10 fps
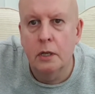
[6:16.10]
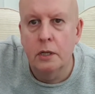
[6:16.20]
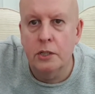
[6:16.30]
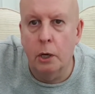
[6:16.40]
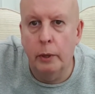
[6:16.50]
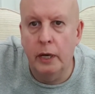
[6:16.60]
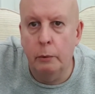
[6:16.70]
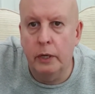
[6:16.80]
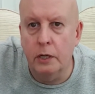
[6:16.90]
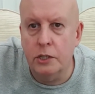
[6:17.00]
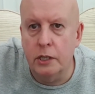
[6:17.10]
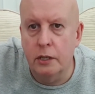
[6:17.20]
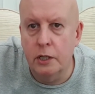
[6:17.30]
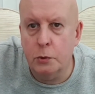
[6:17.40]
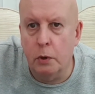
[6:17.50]
So here we can see
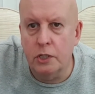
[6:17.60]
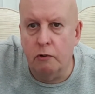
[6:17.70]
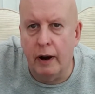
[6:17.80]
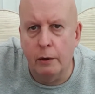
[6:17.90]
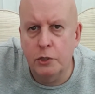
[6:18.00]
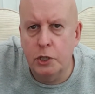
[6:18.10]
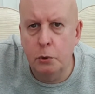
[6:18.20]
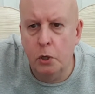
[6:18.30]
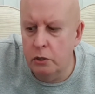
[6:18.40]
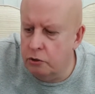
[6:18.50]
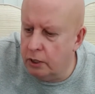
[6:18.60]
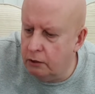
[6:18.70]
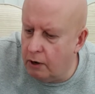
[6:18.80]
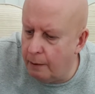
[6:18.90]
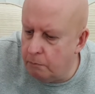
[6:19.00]
this one's around 200
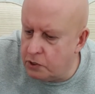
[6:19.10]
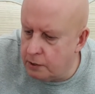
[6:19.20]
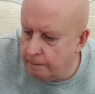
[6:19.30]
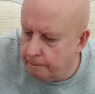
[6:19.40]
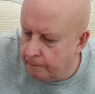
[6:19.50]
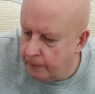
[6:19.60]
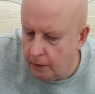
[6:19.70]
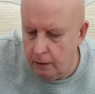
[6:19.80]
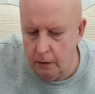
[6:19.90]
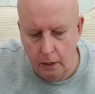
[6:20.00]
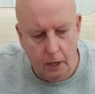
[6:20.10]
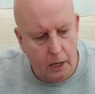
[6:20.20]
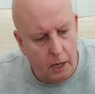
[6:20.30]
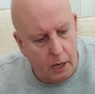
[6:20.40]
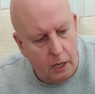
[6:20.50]
grams.
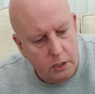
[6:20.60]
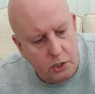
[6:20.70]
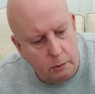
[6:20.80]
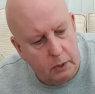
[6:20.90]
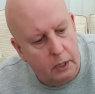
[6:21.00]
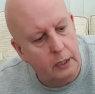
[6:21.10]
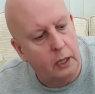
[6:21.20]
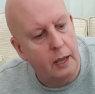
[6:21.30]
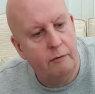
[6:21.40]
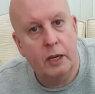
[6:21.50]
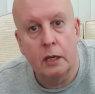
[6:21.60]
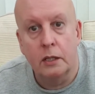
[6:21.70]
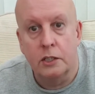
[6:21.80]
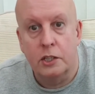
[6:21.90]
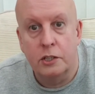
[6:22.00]
Some are a little heavier.
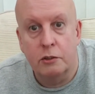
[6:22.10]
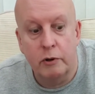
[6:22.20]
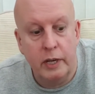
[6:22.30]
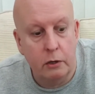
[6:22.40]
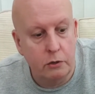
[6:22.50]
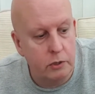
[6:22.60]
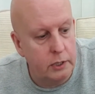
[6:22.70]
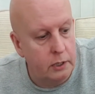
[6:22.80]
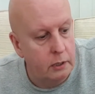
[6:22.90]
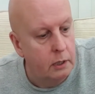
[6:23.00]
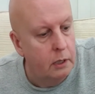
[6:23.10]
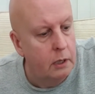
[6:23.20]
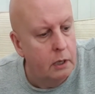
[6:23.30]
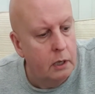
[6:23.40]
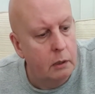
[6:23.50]
This is 300.
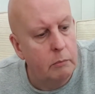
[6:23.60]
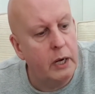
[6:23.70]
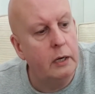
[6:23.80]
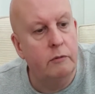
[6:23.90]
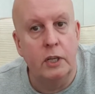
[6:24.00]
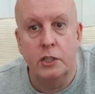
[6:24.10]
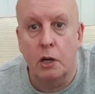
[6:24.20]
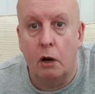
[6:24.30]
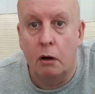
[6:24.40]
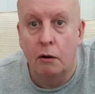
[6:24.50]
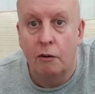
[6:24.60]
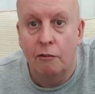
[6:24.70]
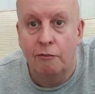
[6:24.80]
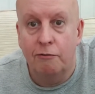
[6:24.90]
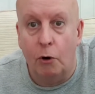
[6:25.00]
Many of these are
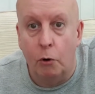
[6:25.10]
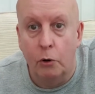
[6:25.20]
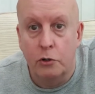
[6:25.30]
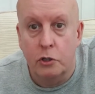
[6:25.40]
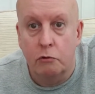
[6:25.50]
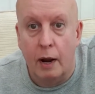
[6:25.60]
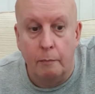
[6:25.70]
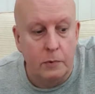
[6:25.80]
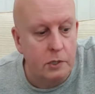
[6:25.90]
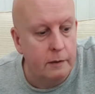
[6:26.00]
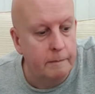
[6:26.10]
400 grams.